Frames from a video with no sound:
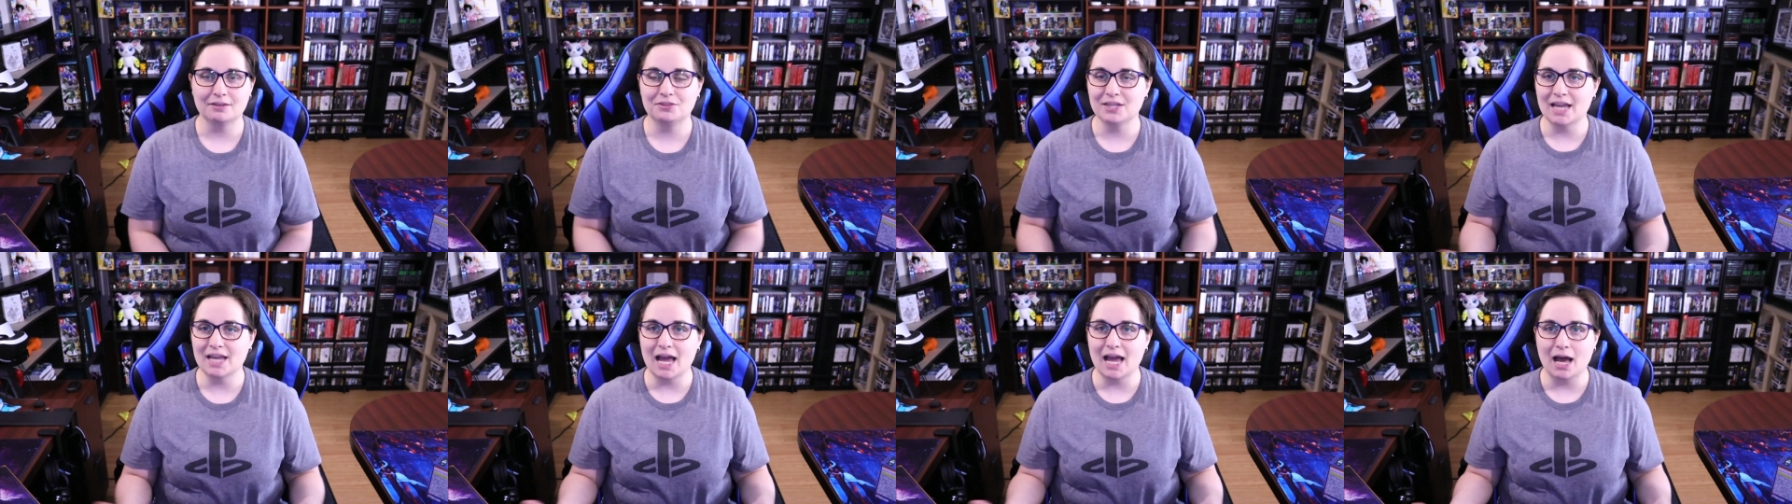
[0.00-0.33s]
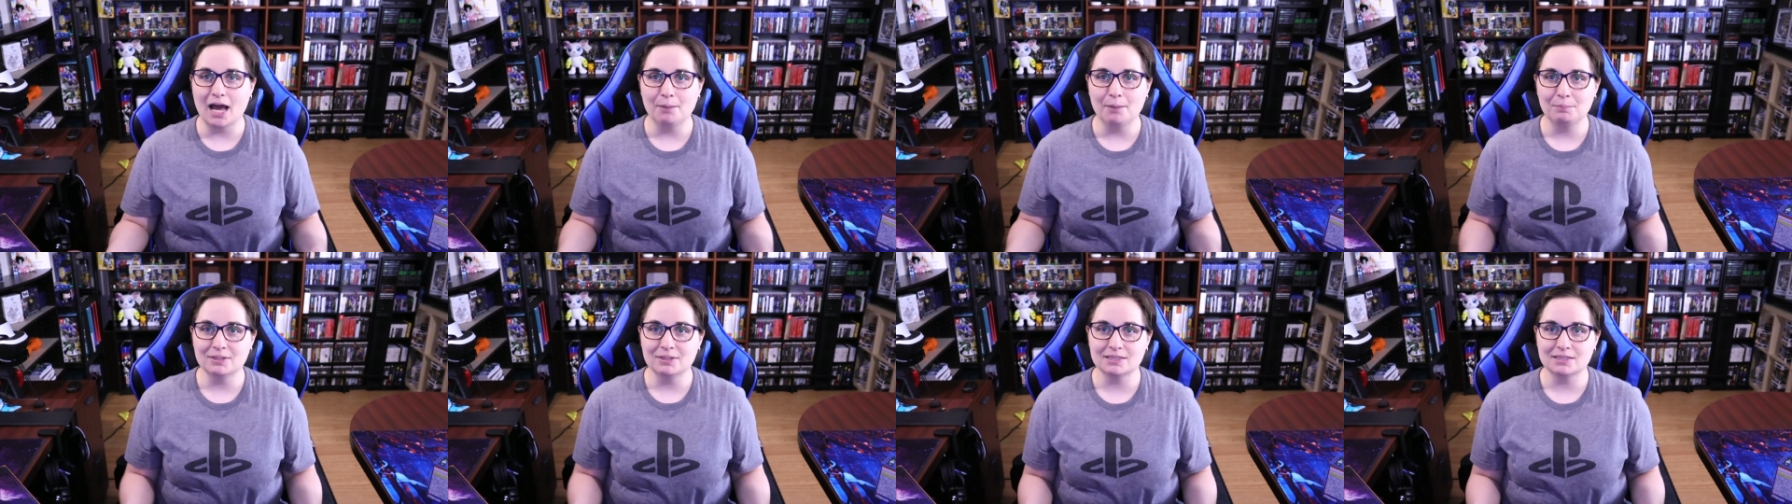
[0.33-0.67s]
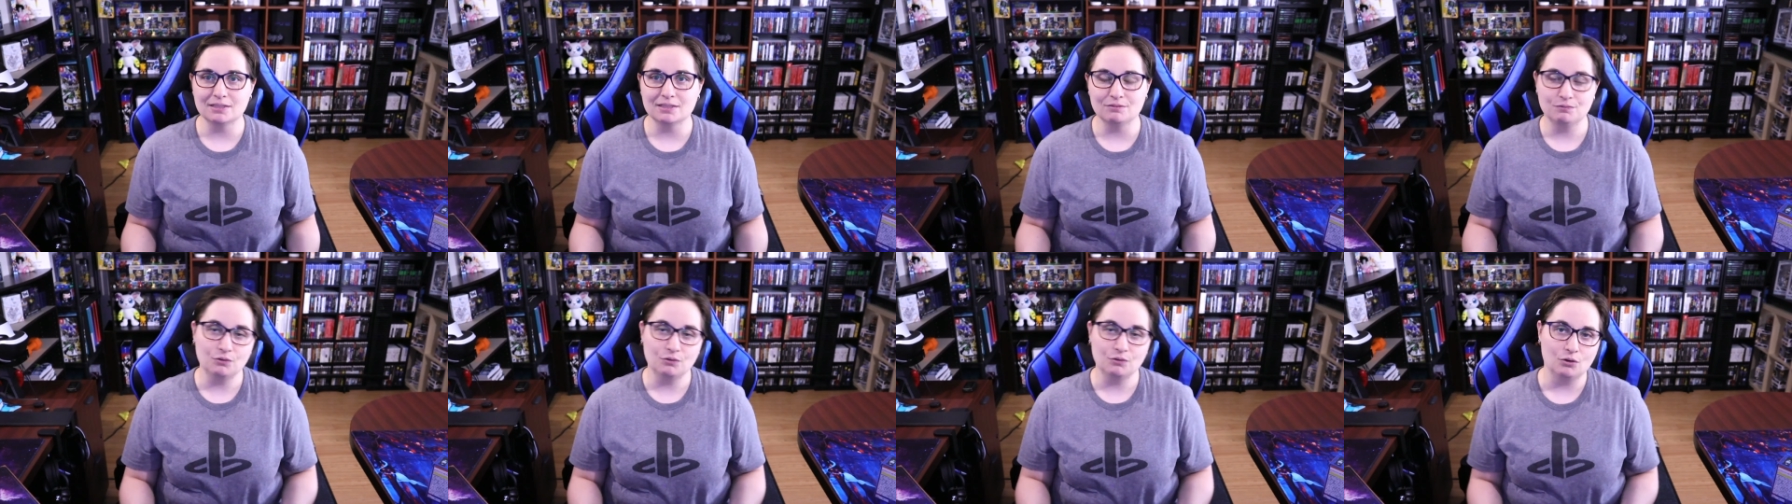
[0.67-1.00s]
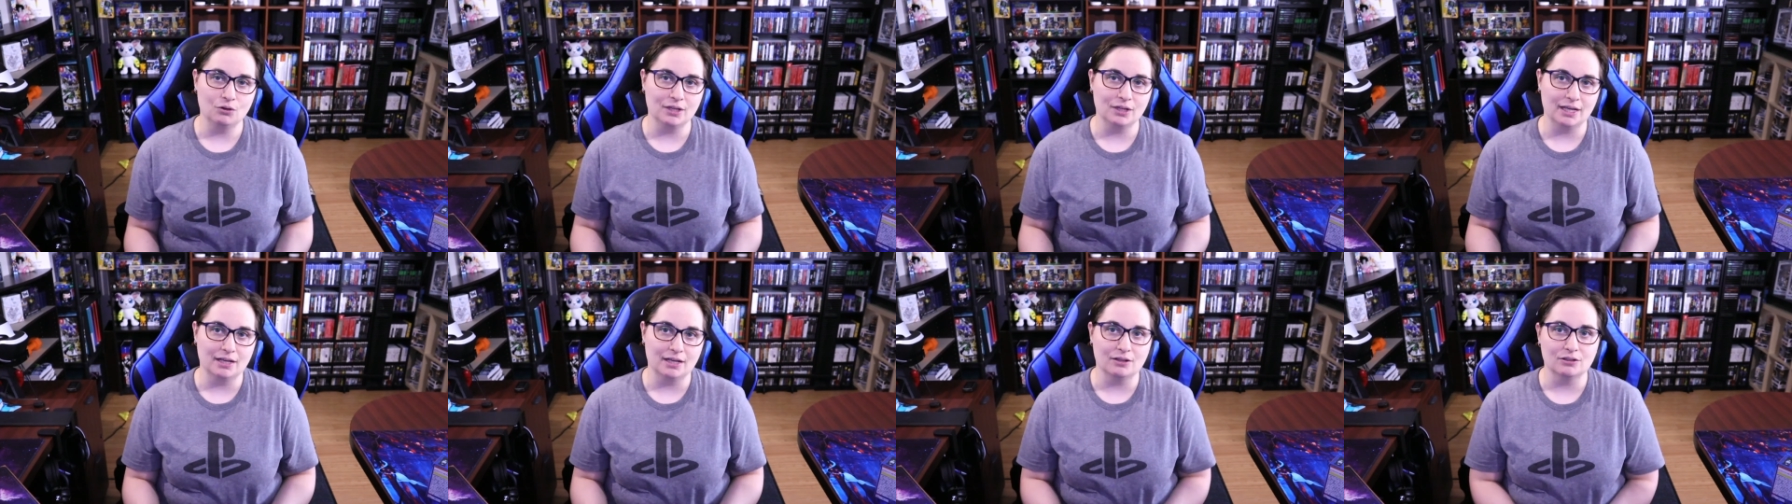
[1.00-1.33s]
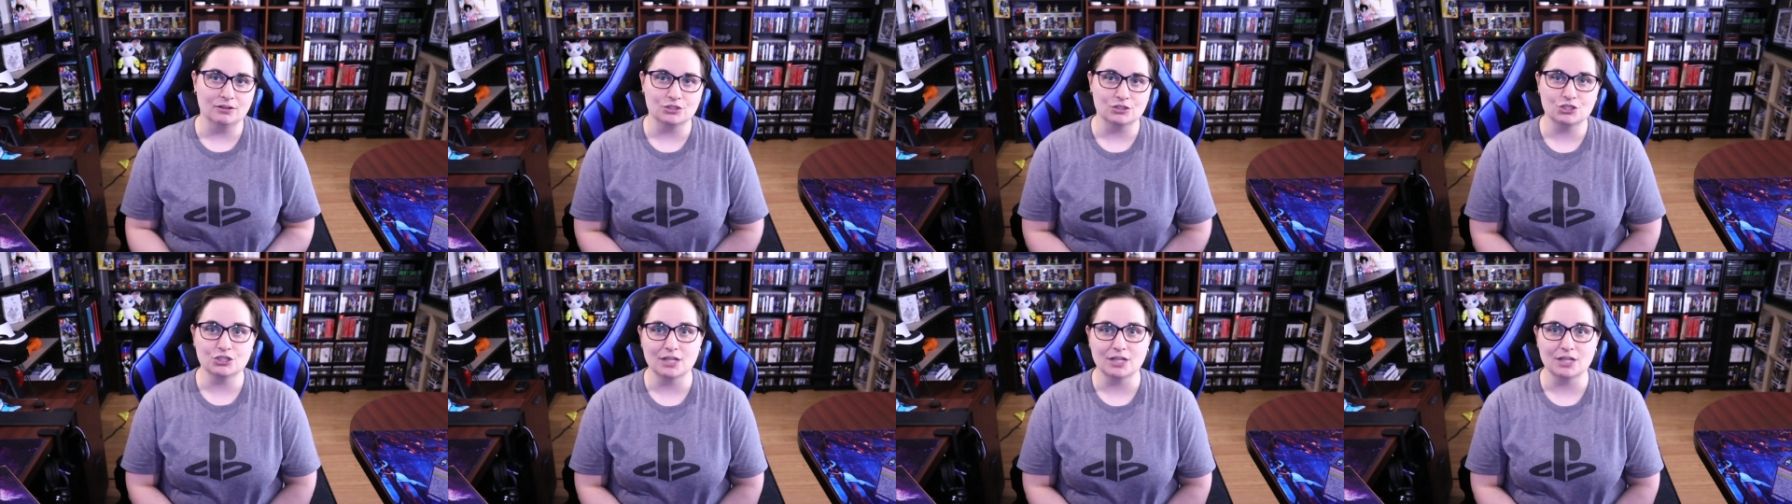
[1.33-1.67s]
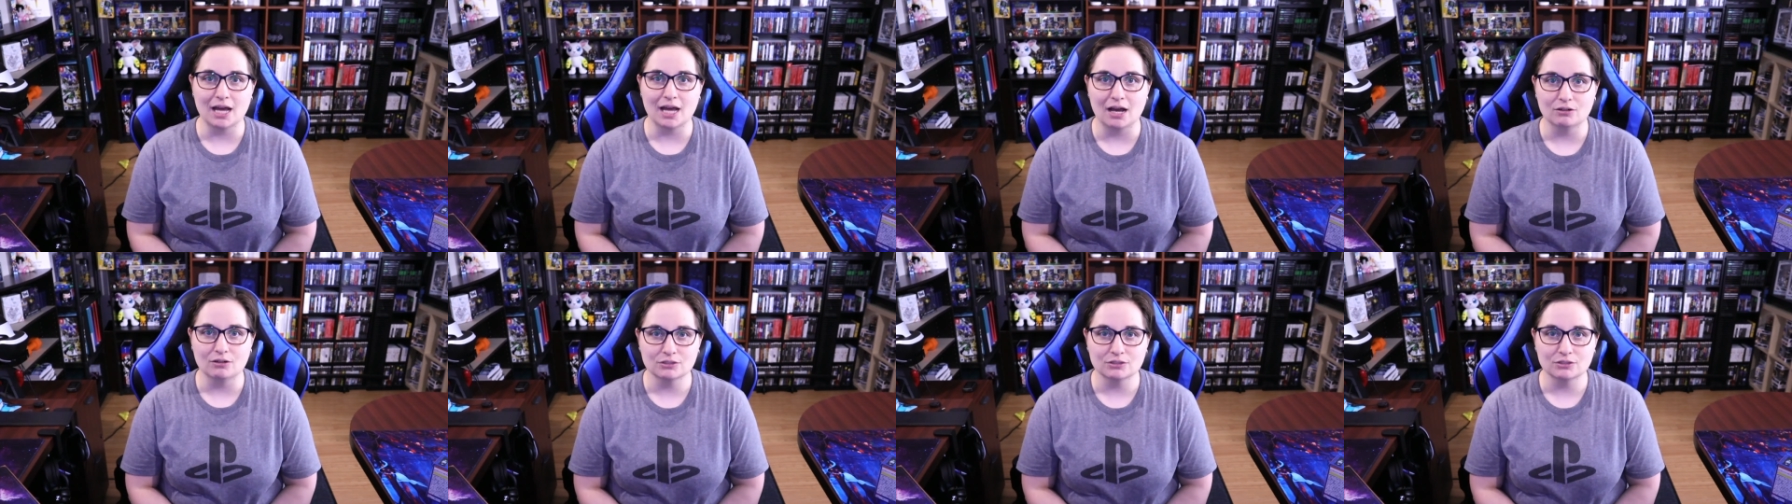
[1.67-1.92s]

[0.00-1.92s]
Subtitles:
the app is in full English now,